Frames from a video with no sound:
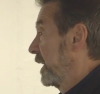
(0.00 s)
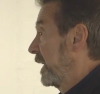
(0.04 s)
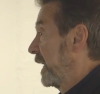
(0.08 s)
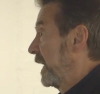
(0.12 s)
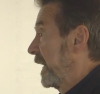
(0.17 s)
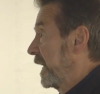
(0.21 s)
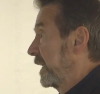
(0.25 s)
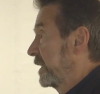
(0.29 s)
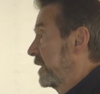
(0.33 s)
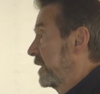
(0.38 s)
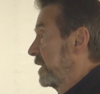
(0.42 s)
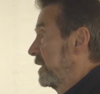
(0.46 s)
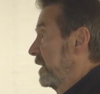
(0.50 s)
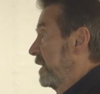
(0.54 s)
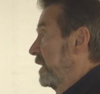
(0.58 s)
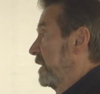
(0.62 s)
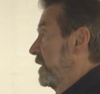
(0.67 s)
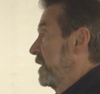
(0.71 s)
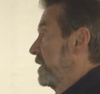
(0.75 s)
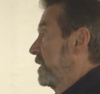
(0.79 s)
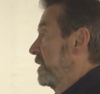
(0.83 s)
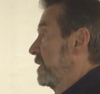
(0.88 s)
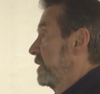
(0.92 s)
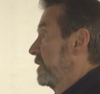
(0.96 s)
It
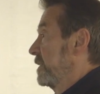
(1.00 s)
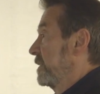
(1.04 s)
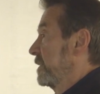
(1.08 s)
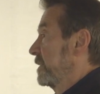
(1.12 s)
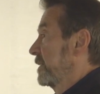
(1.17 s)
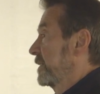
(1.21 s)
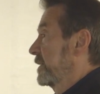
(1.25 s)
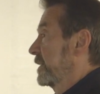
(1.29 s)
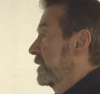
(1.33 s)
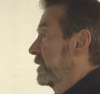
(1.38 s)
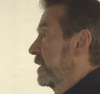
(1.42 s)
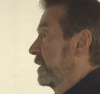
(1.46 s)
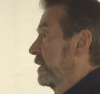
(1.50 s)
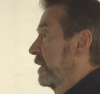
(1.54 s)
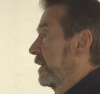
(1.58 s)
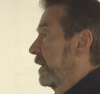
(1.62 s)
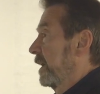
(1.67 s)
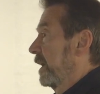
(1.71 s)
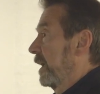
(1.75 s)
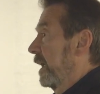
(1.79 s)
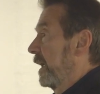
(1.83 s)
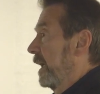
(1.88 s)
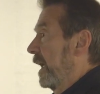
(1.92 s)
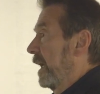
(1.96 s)
is
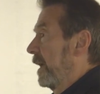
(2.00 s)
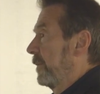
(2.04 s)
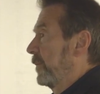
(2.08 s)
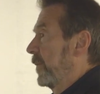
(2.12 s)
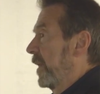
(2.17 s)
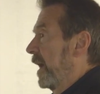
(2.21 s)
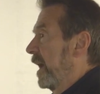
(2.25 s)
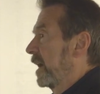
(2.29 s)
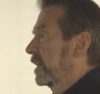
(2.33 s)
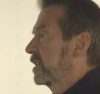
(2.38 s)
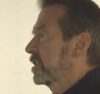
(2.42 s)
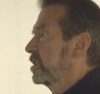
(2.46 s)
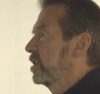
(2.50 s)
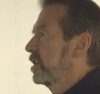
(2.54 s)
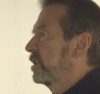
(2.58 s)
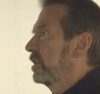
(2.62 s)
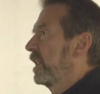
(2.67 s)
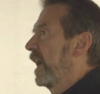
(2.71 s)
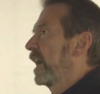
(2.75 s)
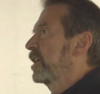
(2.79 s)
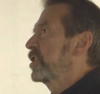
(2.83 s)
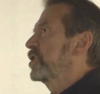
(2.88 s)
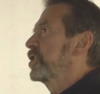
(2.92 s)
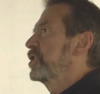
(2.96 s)
a
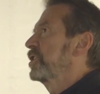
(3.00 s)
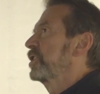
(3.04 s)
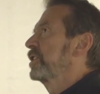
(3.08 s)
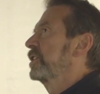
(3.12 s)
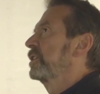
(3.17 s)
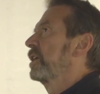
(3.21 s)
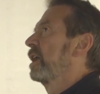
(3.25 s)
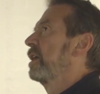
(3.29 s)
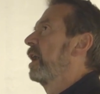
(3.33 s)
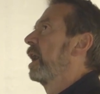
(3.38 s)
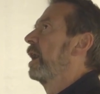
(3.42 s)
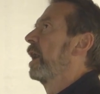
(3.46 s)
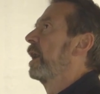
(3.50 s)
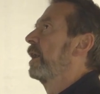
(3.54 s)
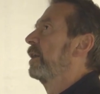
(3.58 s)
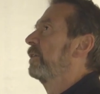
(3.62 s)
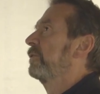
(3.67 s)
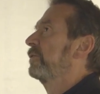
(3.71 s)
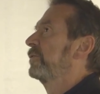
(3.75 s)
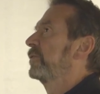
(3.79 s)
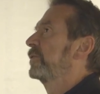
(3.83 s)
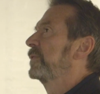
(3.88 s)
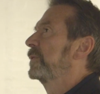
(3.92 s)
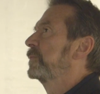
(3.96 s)
collection
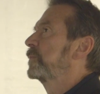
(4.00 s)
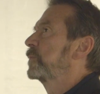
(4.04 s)
of,